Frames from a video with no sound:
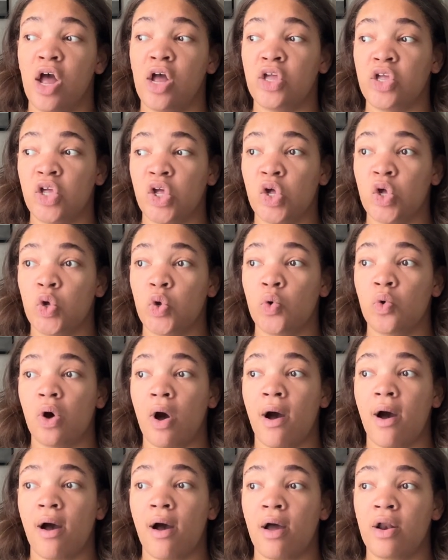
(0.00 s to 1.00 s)
you
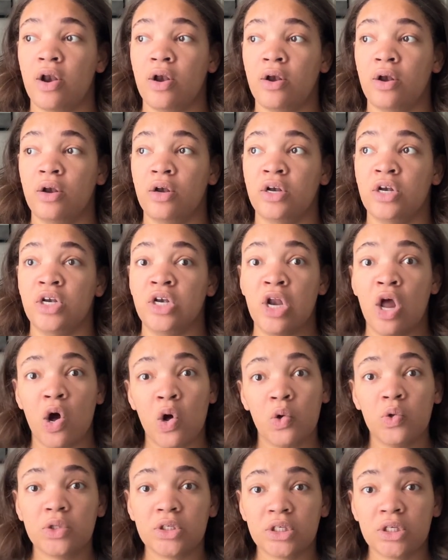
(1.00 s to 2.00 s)

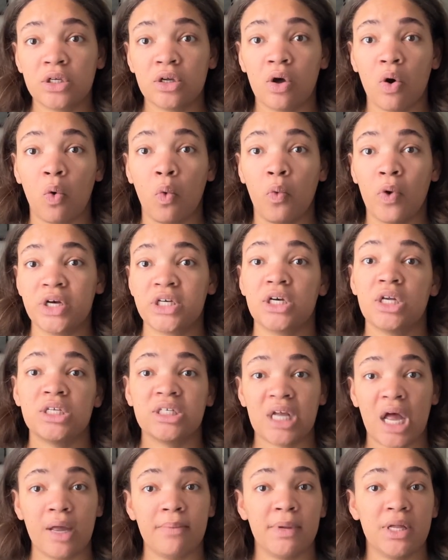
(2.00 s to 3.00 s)
note which
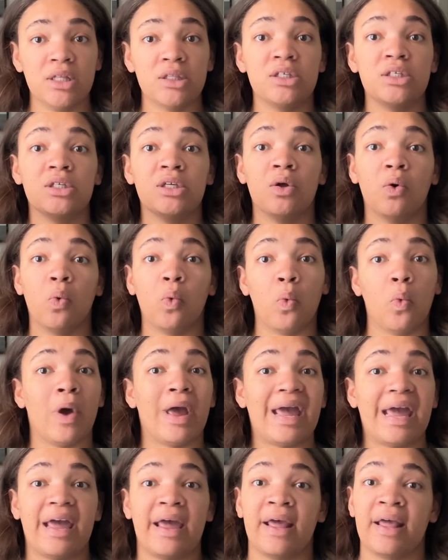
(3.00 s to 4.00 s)
assignments
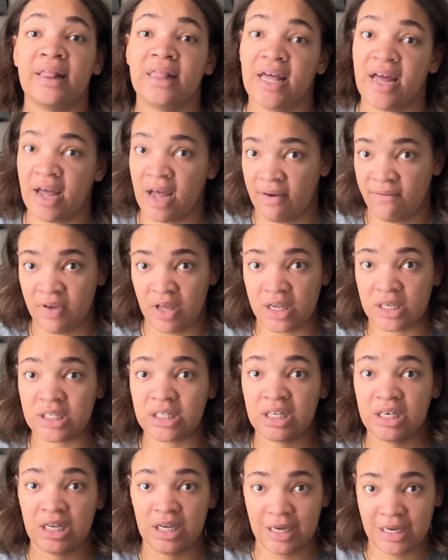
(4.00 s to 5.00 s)
weigh the heaviest
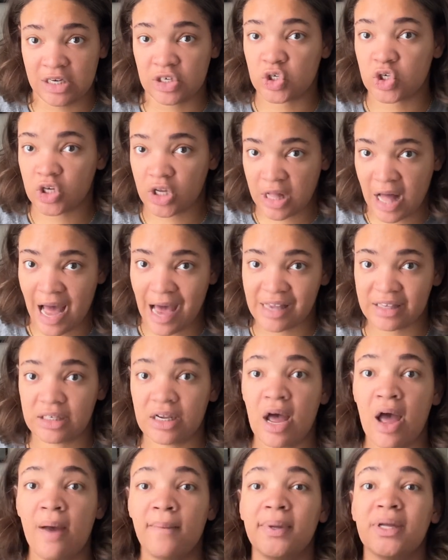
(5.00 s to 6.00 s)
in each class,
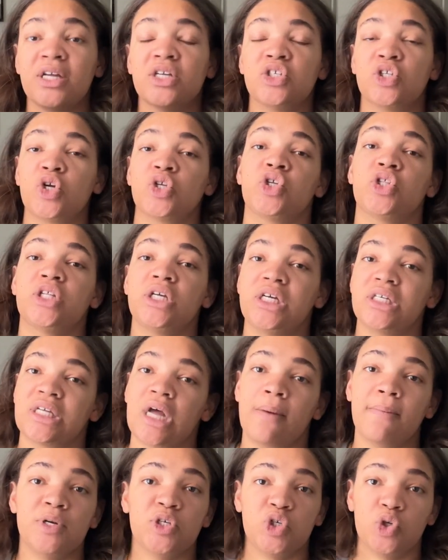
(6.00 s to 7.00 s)
because those are the
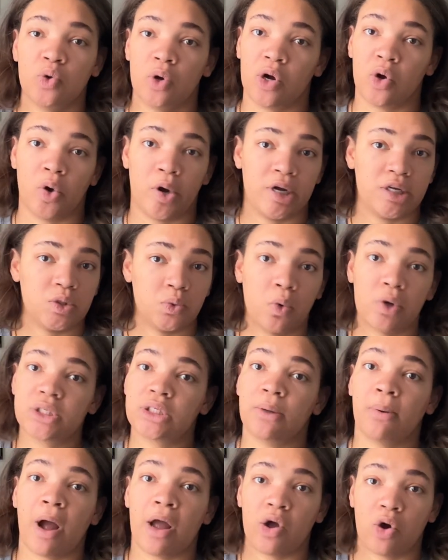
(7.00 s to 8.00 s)
assignments you are going to want
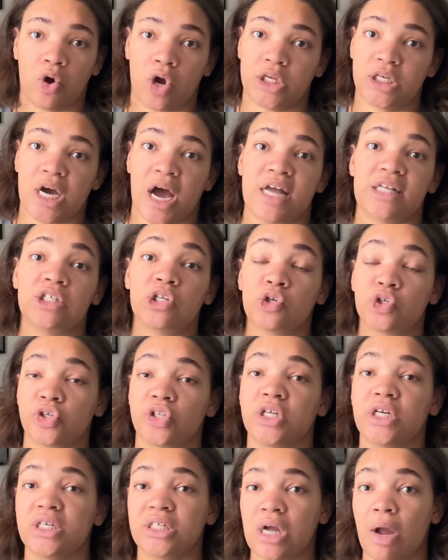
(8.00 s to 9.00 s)
to prioritize. Those are
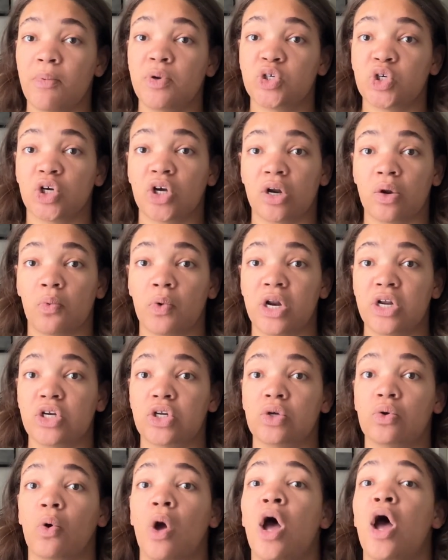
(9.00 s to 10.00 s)
the assignments you're going to want to
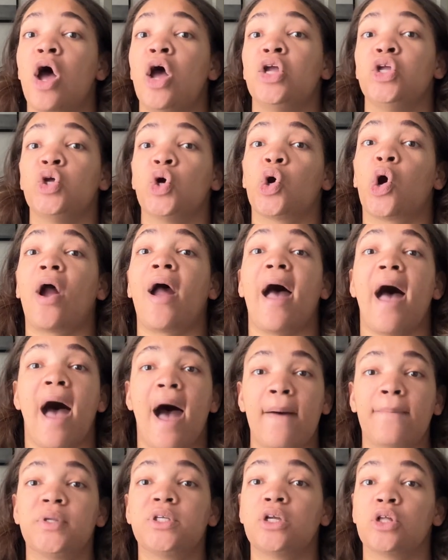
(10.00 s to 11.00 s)
do your
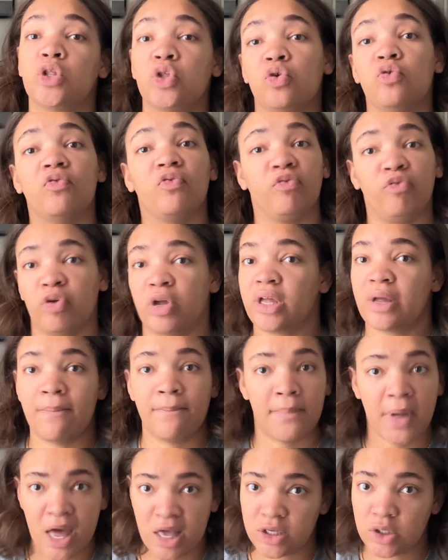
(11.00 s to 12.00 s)
absolute freaking
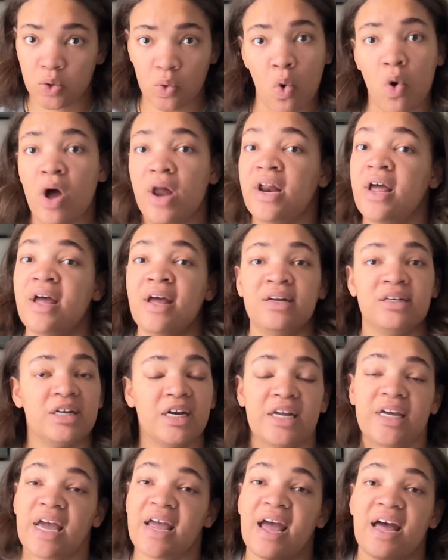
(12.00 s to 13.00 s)
best on,
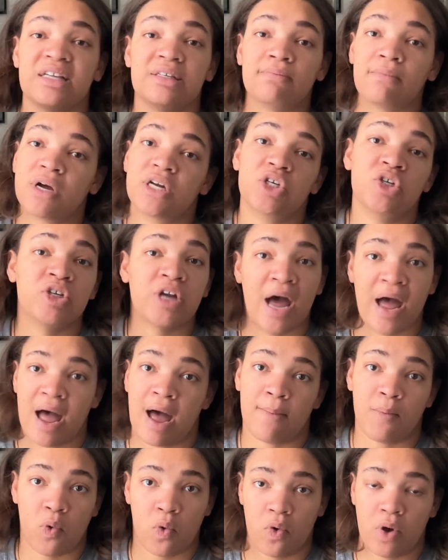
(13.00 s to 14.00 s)
dedicate as much
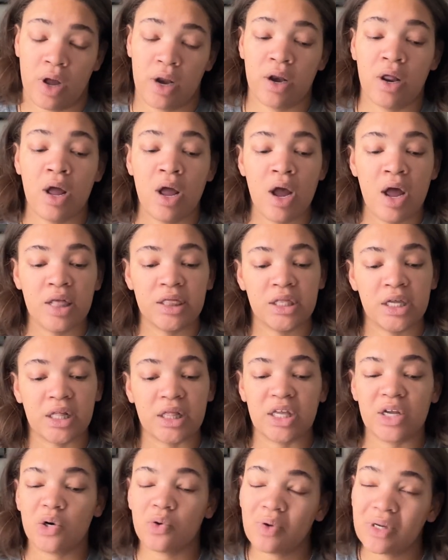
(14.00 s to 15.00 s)
time on. The
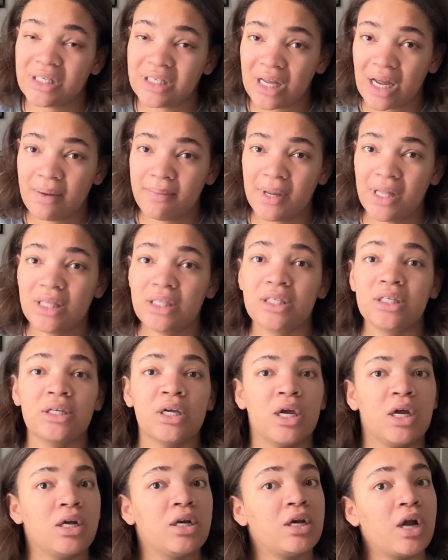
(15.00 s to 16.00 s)
little assignments,
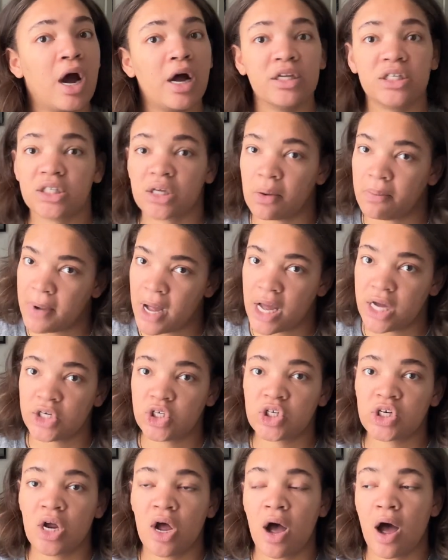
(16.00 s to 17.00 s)
not so
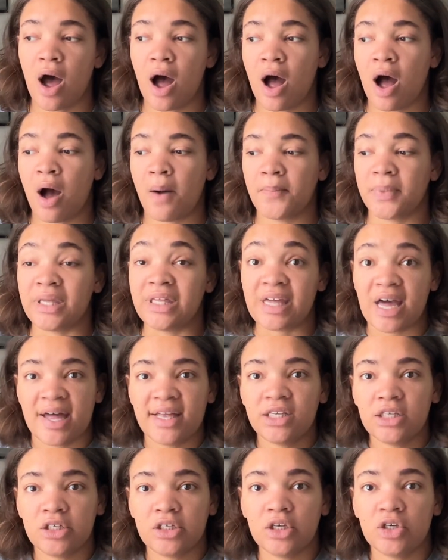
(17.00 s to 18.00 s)
much.
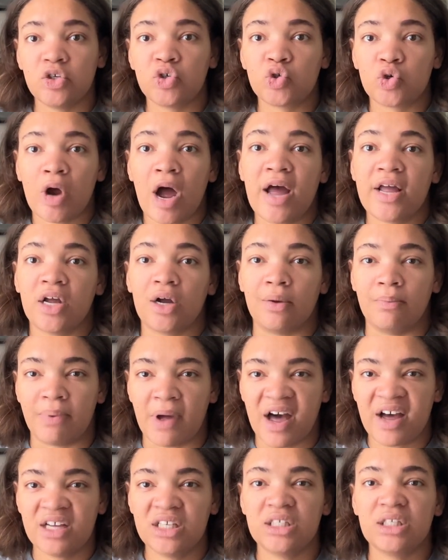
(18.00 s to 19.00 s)
Yes, try your
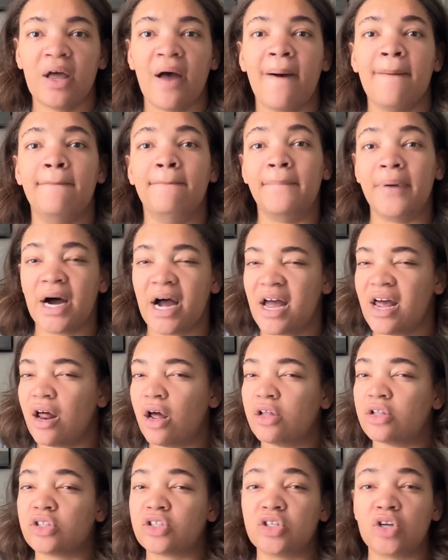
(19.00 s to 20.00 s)
best, but
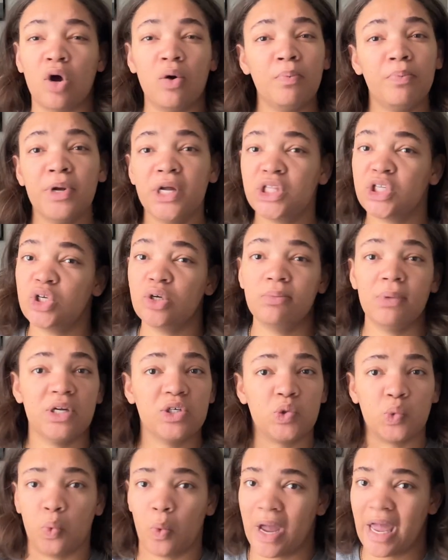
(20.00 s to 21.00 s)
don't put too
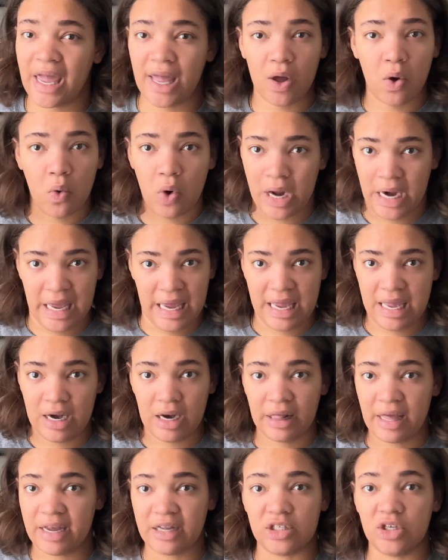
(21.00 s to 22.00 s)
much weight on it.
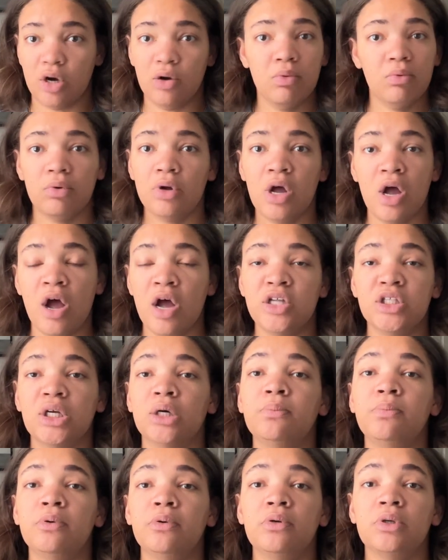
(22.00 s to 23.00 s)
Like, don't
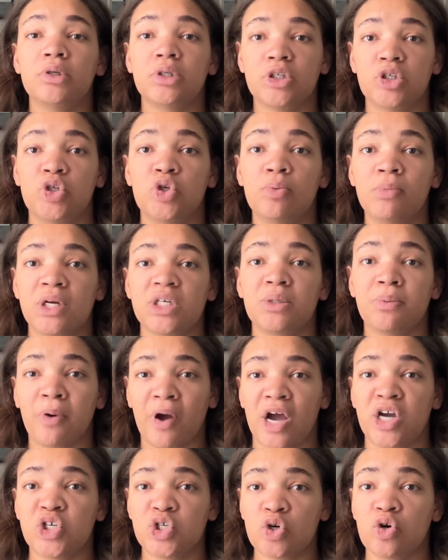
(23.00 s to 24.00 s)
put too much
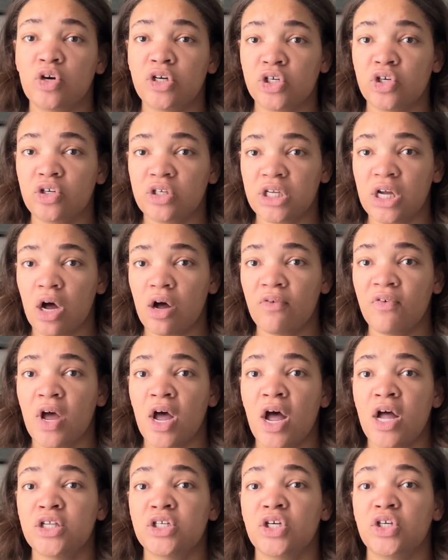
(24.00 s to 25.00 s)
pressure on yourself
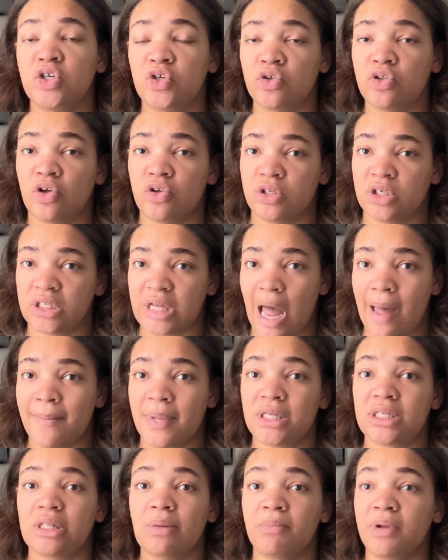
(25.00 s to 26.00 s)
to do those
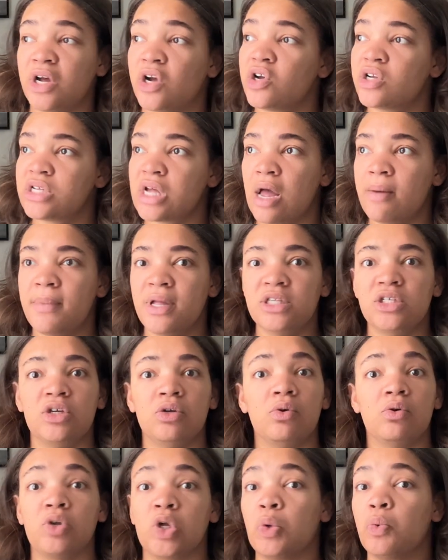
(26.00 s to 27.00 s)
assignments. The bigger assignments,
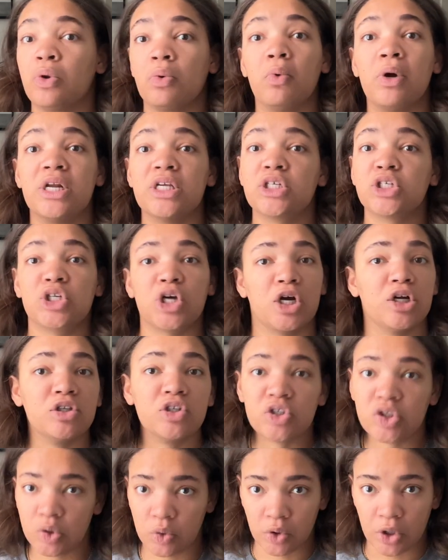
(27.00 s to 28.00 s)
you would want to start
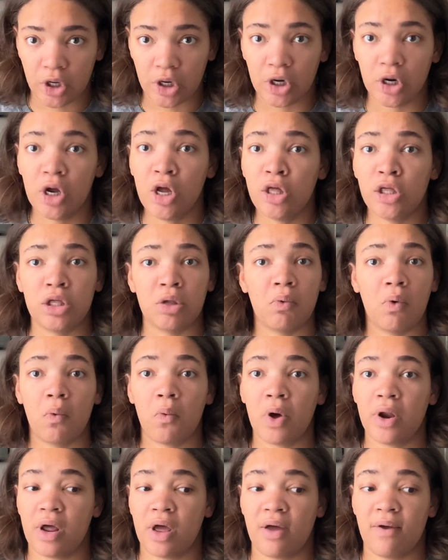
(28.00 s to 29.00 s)
sooner. You would
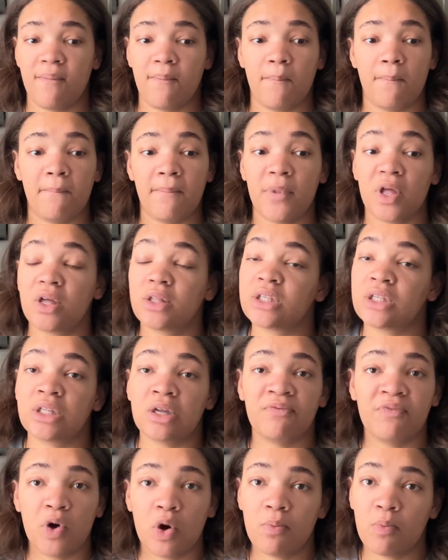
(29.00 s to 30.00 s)
want to
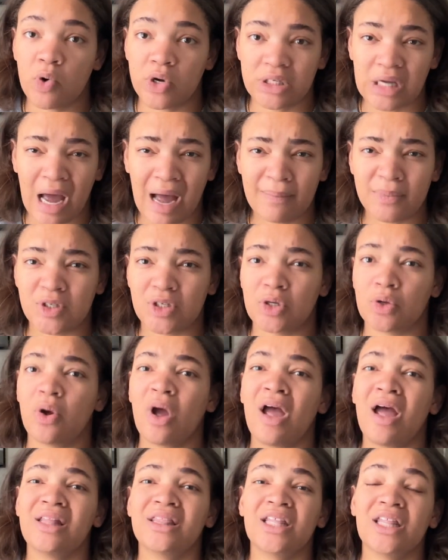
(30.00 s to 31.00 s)
devote more time to.
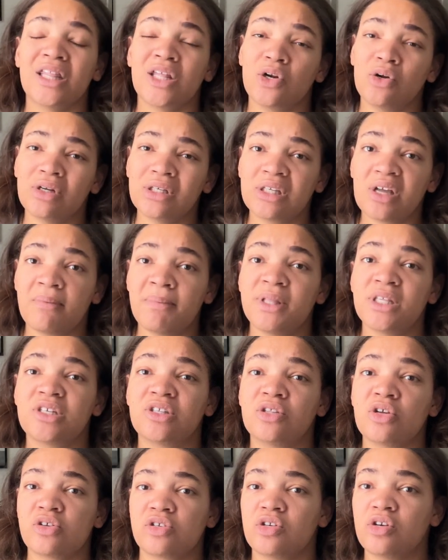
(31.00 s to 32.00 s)
The little assignments,
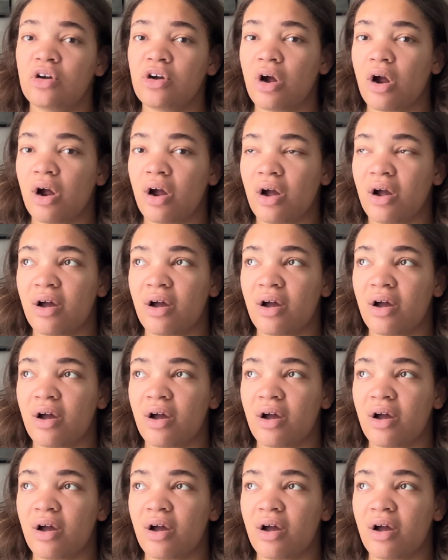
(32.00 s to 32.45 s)
those are,